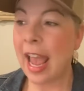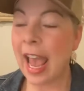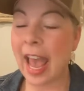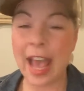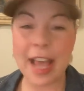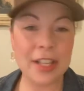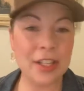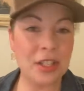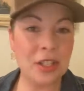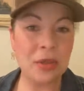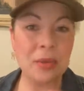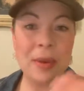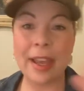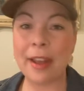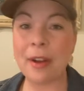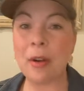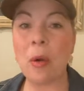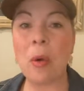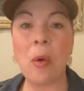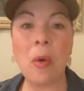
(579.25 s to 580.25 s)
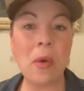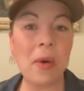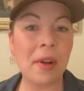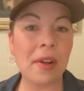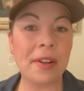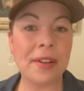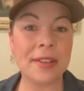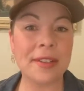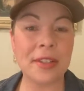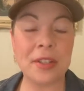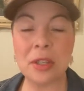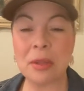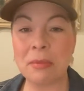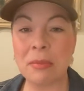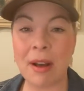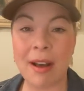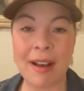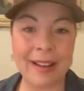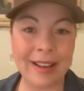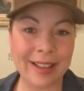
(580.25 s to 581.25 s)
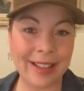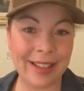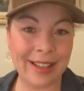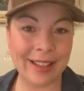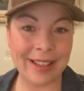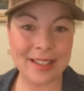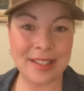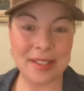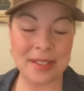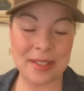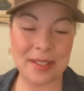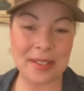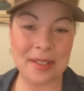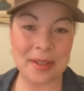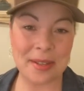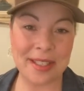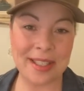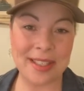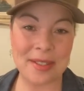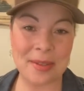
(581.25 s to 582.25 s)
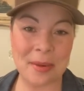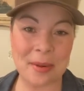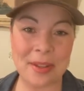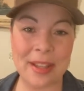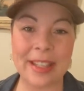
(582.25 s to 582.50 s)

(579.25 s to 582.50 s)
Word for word: as you get old, your body is going to start to get sore.